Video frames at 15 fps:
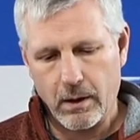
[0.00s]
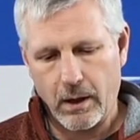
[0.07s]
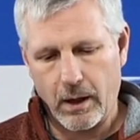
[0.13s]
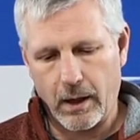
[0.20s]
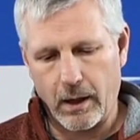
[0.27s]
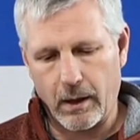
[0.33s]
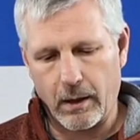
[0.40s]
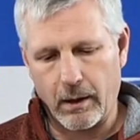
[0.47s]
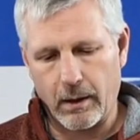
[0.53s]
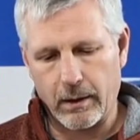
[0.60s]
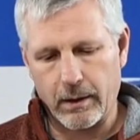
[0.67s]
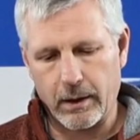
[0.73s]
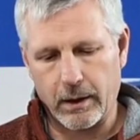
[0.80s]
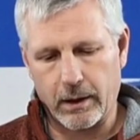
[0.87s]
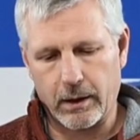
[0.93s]

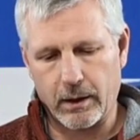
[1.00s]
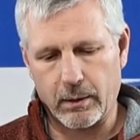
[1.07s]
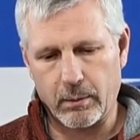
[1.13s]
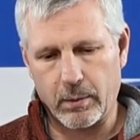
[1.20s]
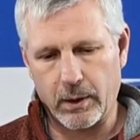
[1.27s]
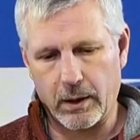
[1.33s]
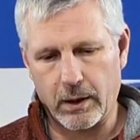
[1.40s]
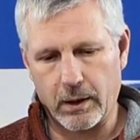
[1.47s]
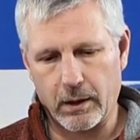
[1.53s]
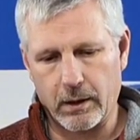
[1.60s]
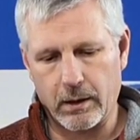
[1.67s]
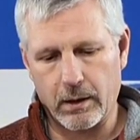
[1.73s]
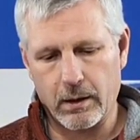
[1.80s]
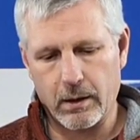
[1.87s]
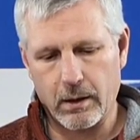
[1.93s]
It can
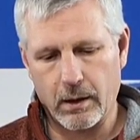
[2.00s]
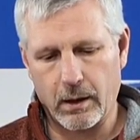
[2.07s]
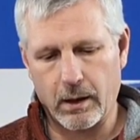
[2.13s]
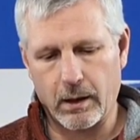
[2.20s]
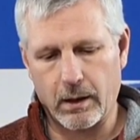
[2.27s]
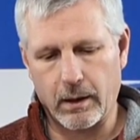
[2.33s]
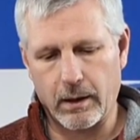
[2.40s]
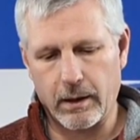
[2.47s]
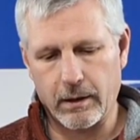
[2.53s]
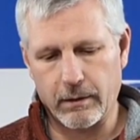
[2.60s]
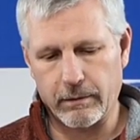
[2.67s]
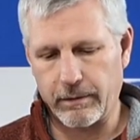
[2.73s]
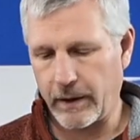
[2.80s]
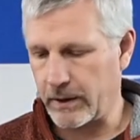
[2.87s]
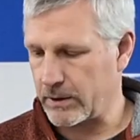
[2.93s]
be
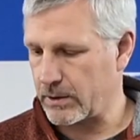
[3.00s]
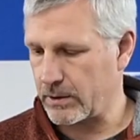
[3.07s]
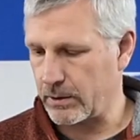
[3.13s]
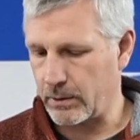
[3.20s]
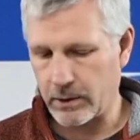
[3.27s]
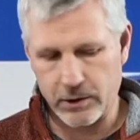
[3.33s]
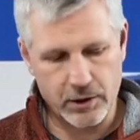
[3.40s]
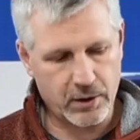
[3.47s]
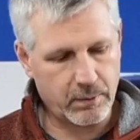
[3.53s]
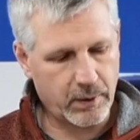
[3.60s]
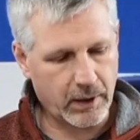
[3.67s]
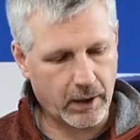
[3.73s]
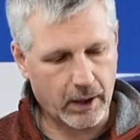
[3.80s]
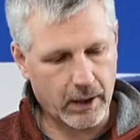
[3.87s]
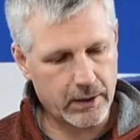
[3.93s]
interfaced to a
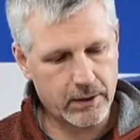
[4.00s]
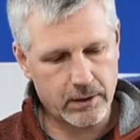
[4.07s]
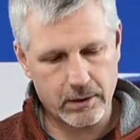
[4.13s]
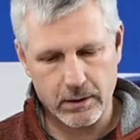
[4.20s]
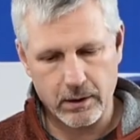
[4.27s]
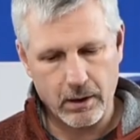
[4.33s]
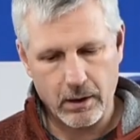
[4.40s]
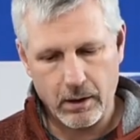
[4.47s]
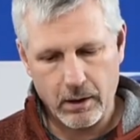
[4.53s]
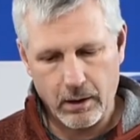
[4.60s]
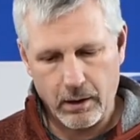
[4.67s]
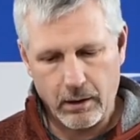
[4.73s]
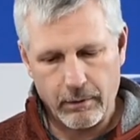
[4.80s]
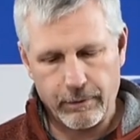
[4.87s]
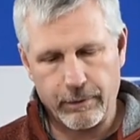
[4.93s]
GPS
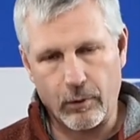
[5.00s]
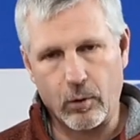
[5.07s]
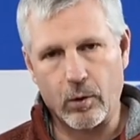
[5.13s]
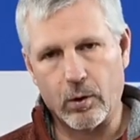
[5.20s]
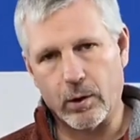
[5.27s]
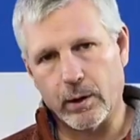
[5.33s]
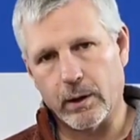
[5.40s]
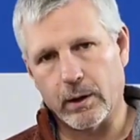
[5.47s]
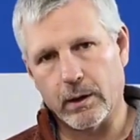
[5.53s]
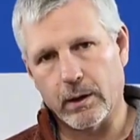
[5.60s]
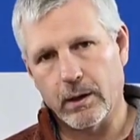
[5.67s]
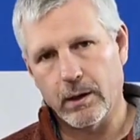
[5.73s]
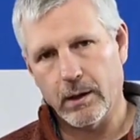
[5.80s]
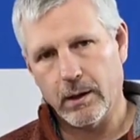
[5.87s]
for